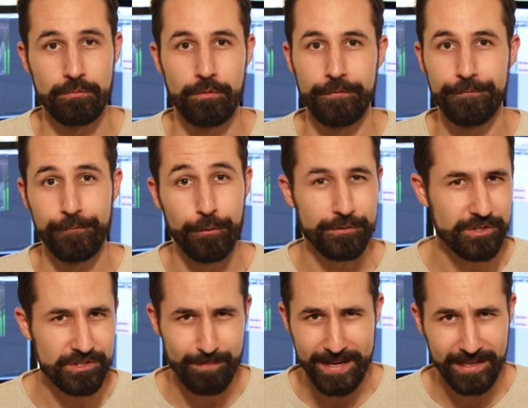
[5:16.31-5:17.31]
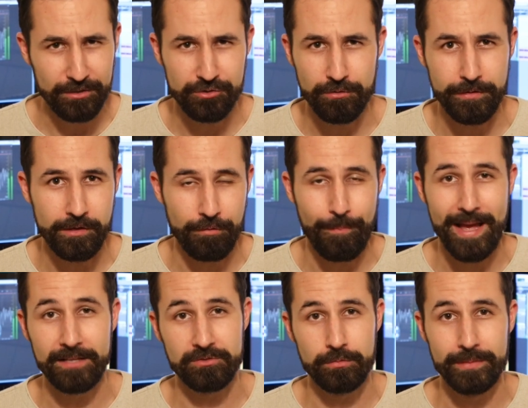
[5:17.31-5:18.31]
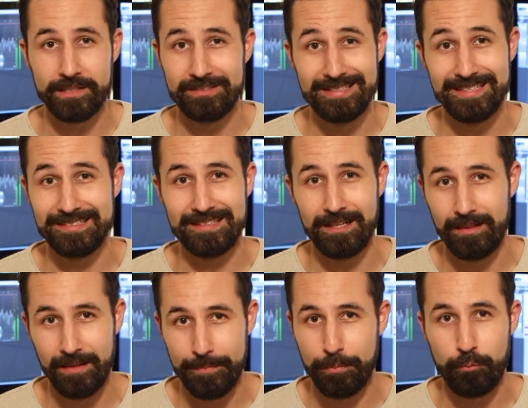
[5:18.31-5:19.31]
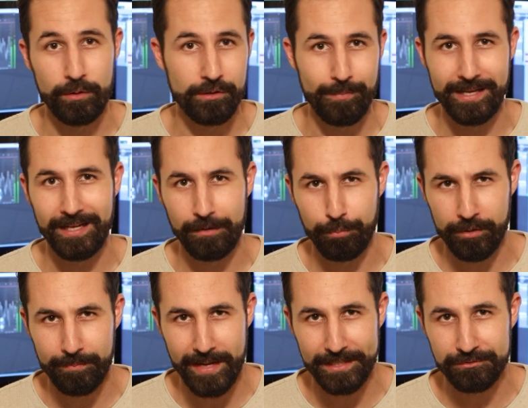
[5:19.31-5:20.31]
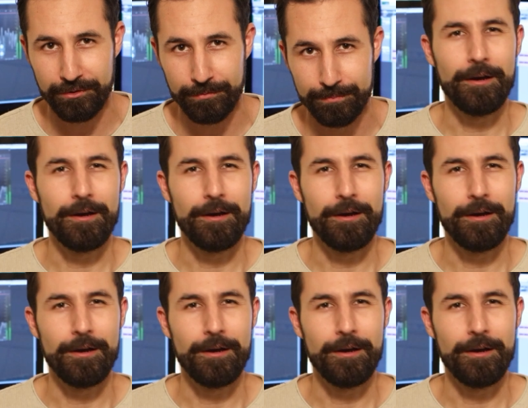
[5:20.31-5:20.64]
or for just making sure that your master mix doesn't clip when you're making a print master.